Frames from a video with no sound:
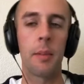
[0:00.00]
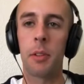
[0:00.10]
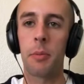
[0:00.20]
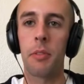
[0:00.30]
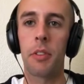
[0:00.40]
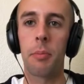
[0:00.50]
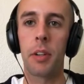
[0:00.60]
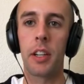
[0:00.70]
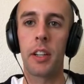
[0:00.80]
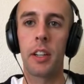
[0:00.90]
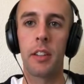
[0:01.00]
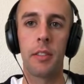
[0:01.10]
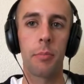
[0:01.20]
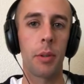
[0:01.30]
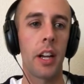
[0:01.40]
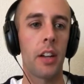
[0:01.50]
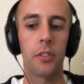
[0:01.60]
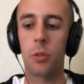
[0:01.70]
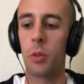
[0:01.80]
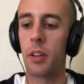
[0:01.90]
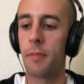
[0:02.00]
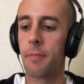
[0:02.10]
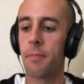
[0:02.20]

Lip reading: That makes me feel pretty good. Pretty high score.